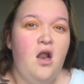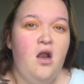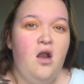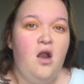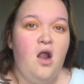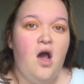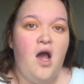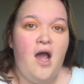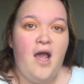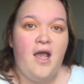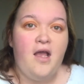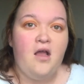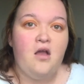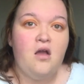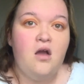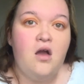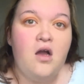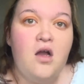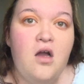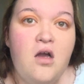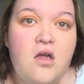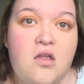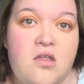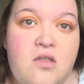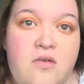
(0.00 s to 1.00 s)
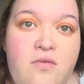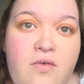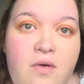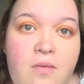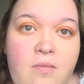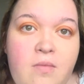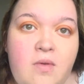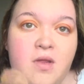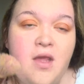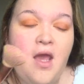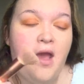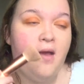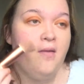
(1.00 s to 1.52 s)
Like, I can't see if I'm,
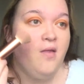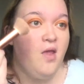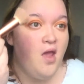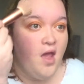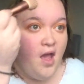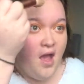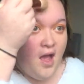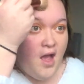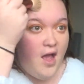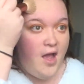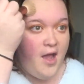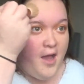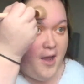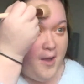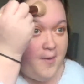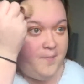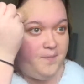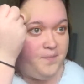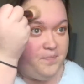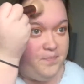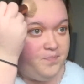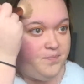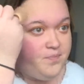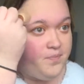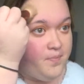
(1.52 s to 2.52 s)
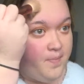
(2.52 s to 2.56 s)
yeah.